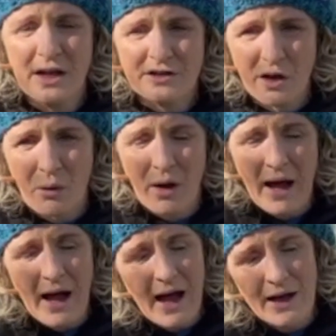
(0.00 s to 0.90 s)
So
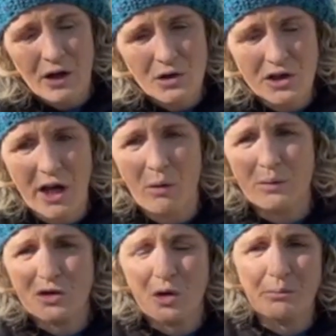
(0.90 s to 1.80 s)
I usually go
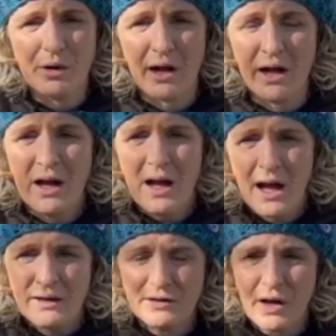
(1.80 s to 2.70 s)
up to Cumbria
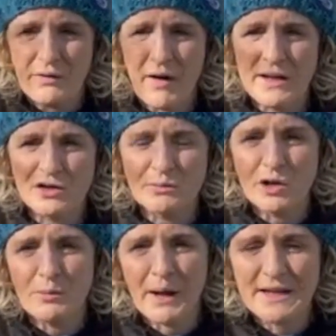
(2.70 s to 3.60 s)
and find some
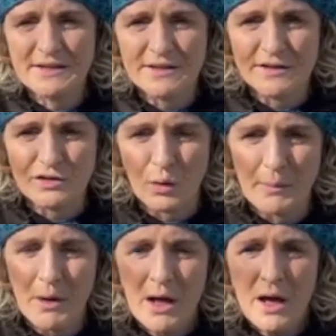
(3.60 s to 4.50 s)
new places to
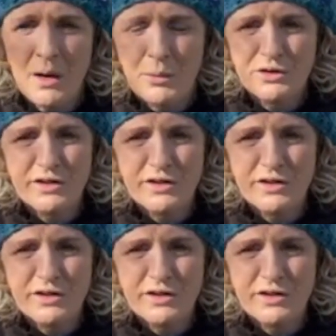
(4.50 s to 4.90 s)
swim, but